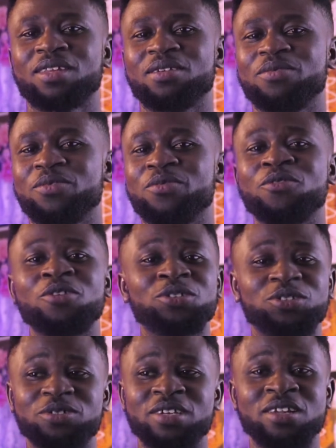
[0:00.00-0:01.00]
We've gone
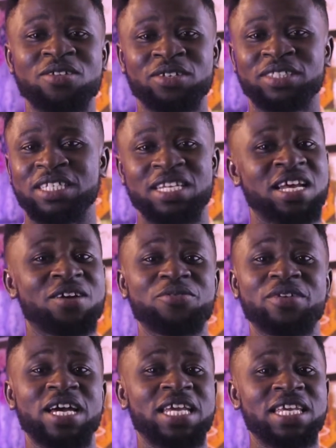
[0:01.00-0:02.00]
through a lot, and now we
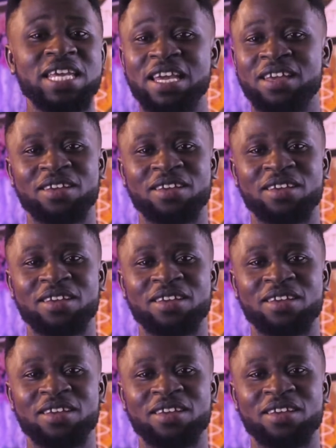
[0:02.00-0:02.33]
are here.